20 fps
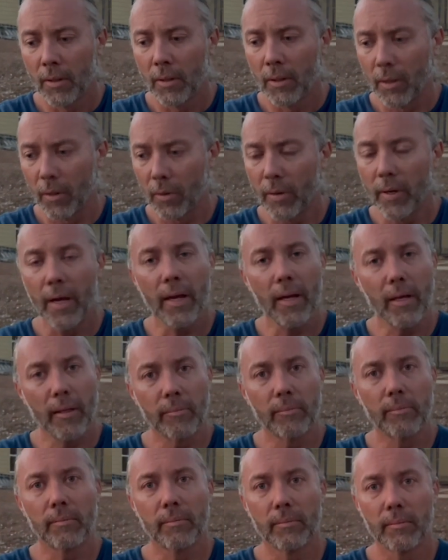okay,
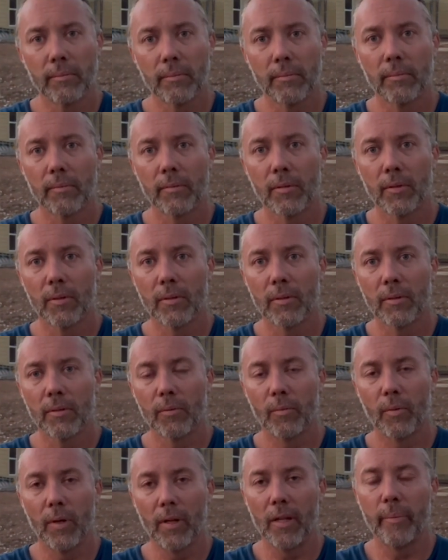well,